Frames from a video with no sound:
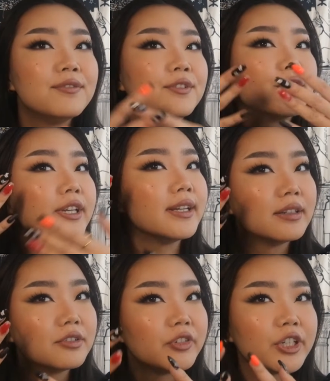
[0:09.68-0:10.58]

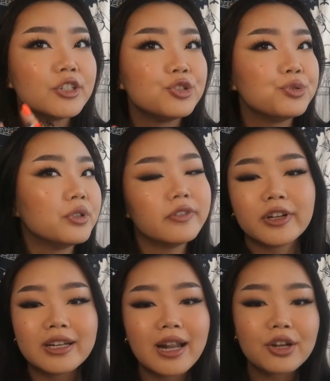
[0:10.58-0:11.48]
very dewy,
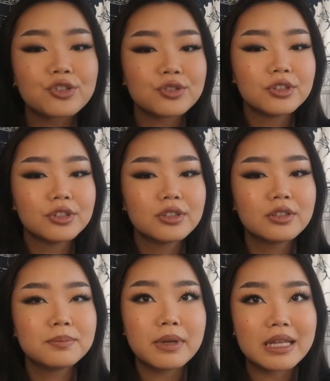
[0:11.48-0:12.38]
very
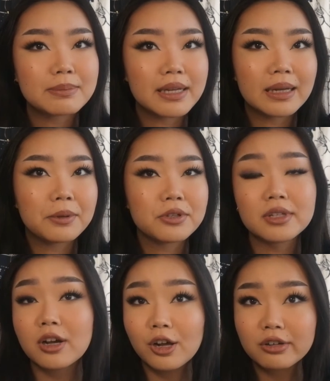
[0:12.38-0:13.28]
natural base makeup
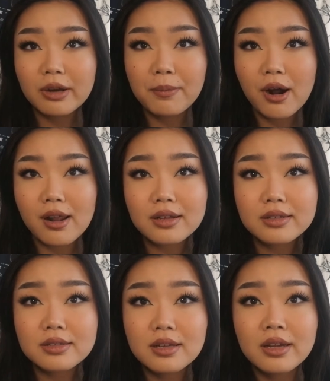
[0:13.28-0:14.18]
using all cream
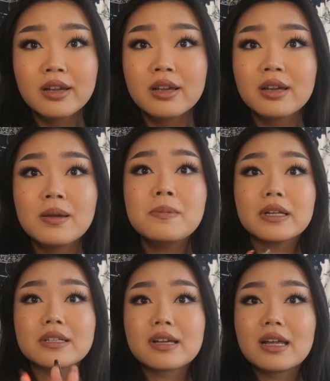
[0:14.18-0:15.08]
products,
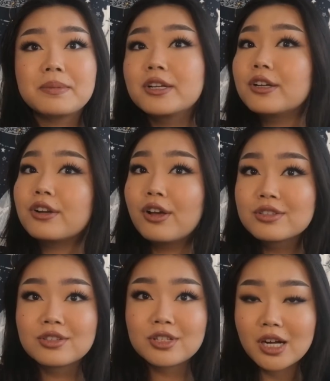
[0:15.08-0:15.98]
because I'm here to
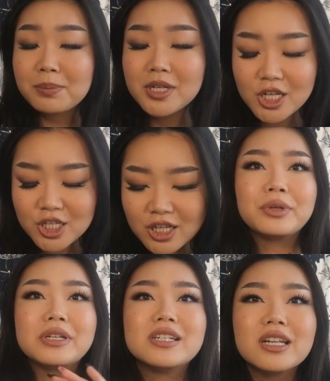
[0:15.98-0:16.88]
also start a petition
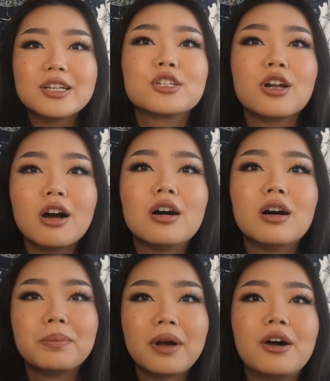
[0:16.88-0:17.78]
to ditch
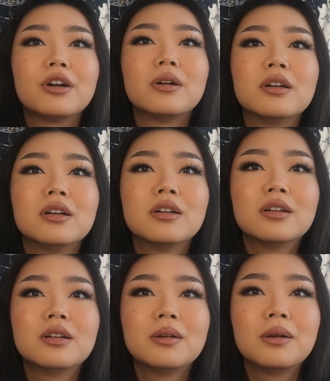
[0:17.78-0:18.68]
all powder
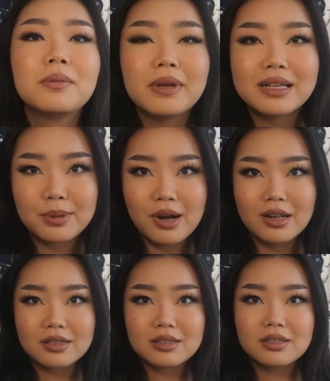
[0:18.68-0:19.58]
base
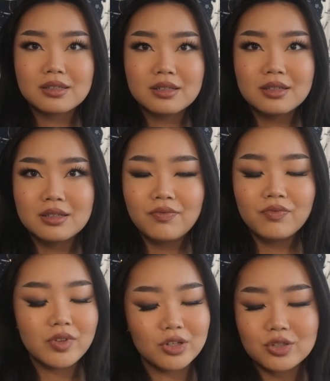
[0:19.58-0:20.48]
products
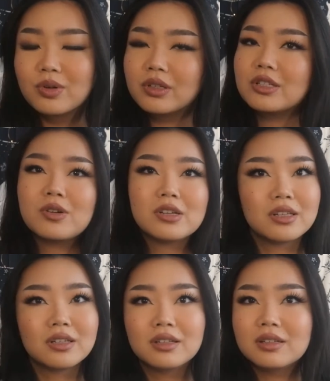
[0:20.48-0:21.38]
in
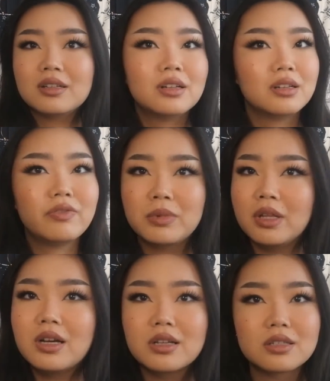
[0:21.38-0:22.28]
2020. Leave them in
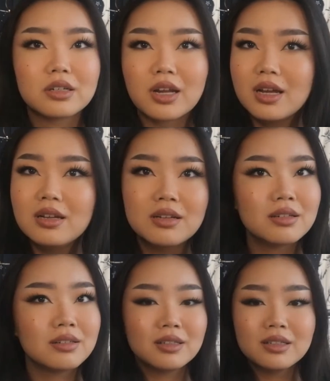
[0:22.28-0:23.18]
the dust, okay?
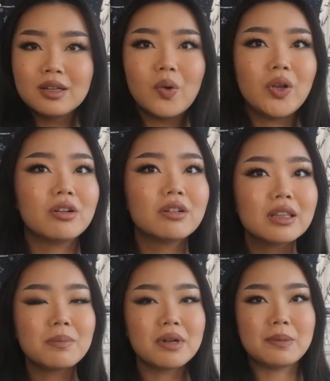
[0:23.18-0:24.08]
We don't need
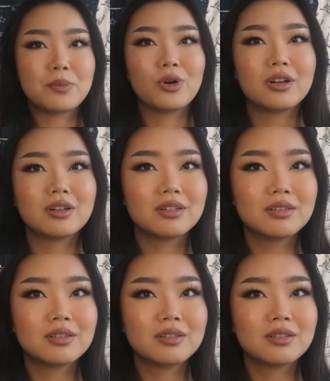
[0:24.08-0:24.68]
them anymore.